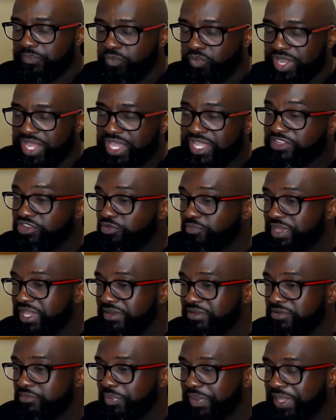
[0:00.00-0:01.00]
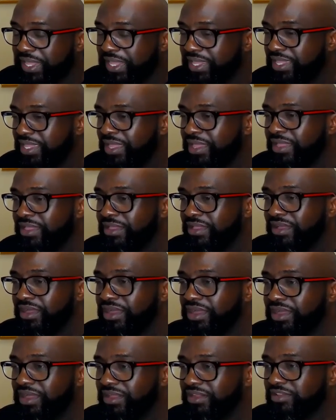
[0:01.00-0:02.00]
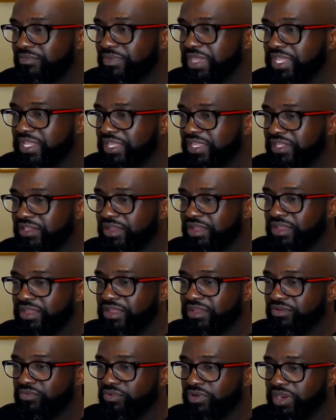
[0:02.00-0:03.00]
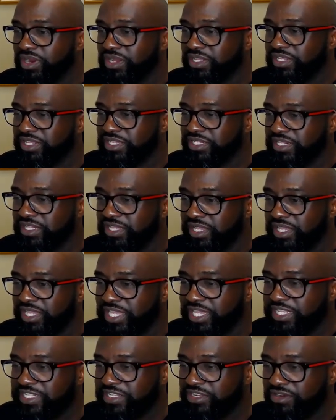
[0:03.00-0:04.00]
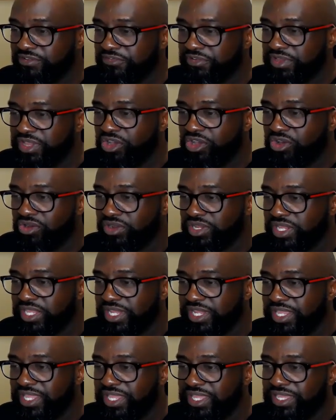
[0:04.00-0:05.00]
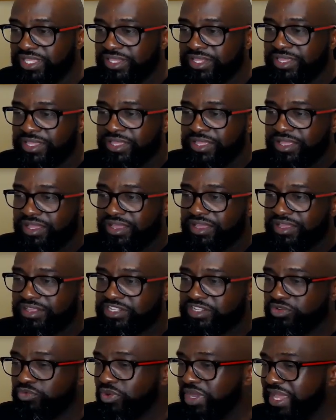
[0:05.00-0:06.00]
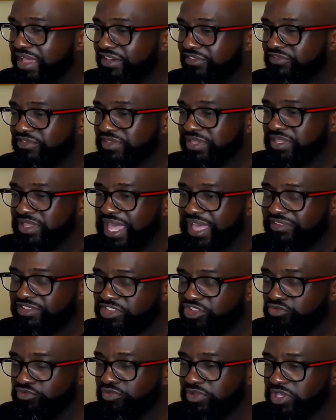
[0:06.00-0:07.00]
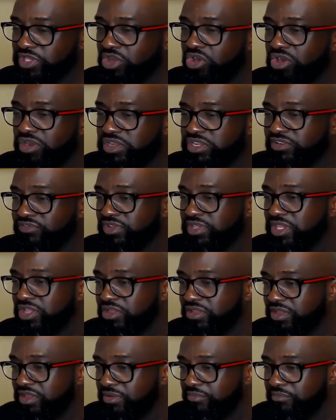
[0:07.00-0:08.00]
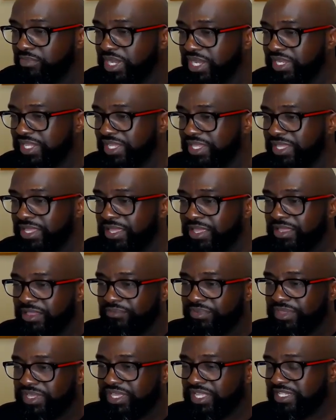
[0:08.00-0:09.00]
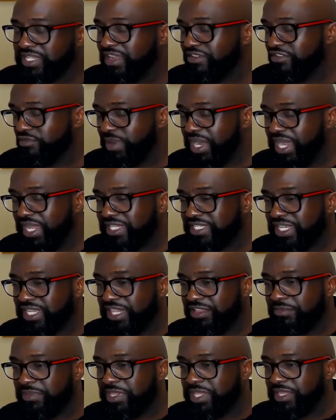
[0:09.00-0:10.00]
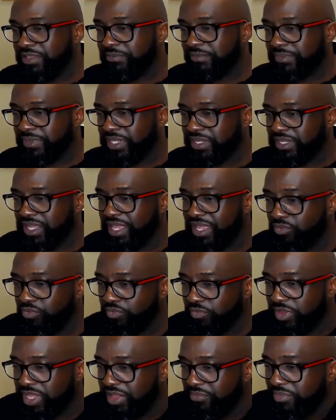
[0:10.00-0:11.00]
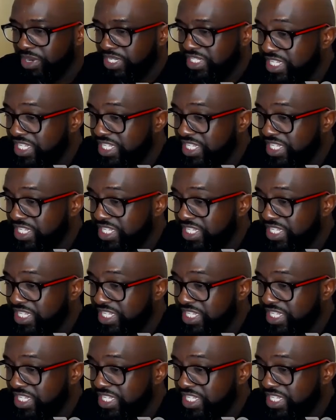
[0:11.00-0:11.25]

ways you'll be able to pay to make it where it's a little easier for y'all to get in. So you won't have to have so large of a money because everybody's telling me how much